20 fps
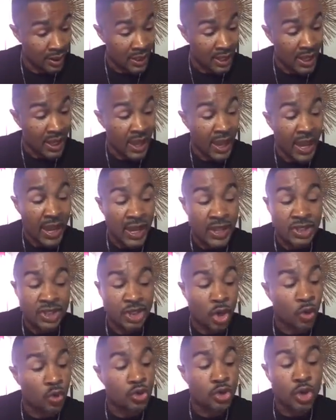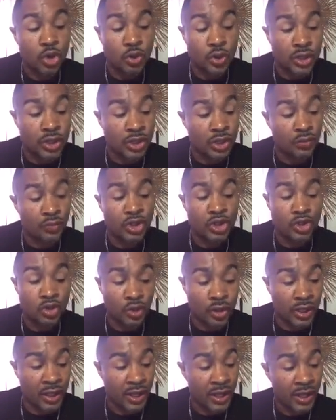has no duty to
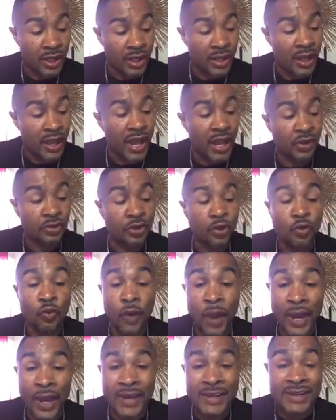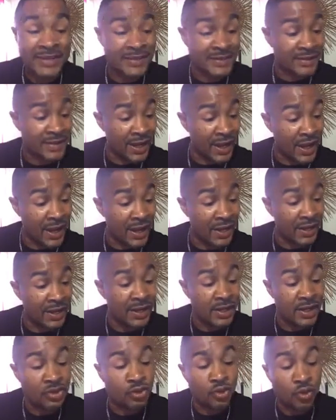retreat and has the right to stand
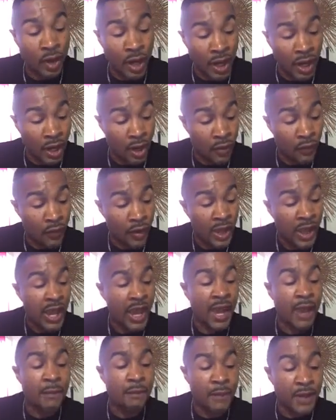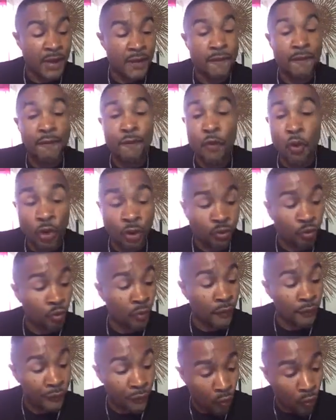his ground and meet force
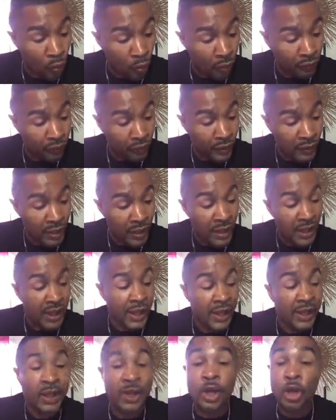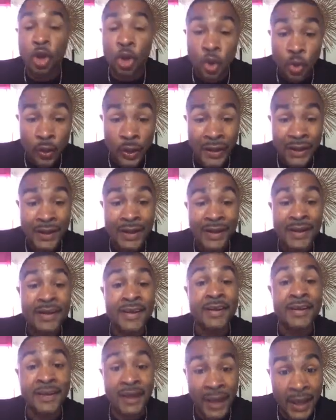with force, including
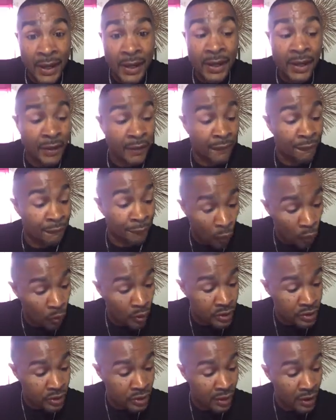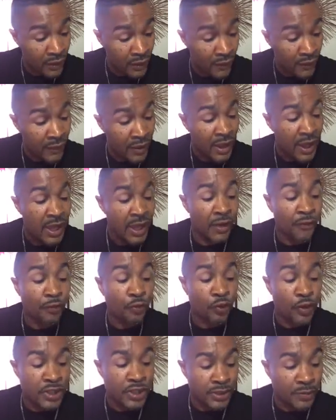deadly force, if
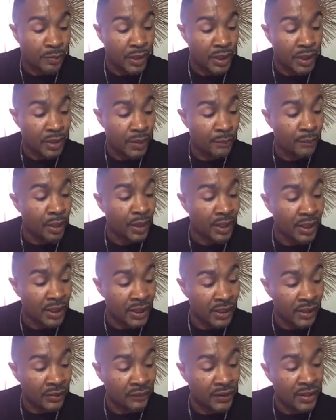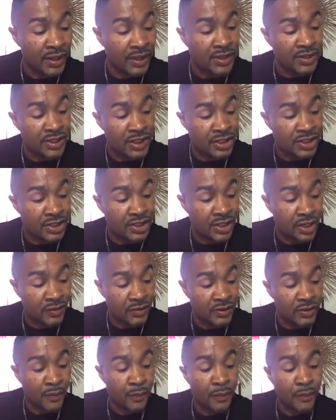reasonably believes it is necessary
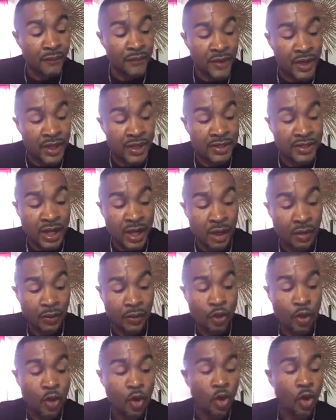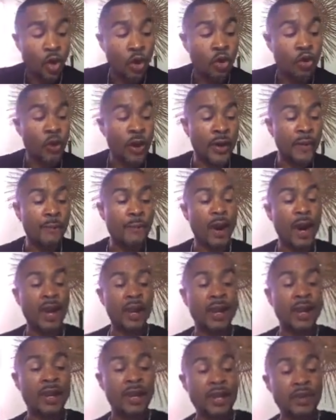to prevent death or great
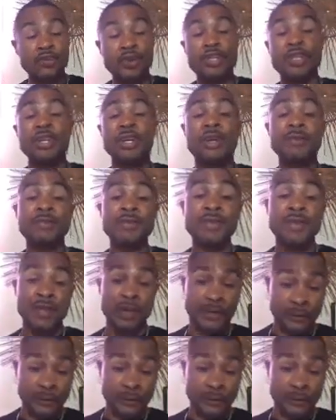bodily injury to himself.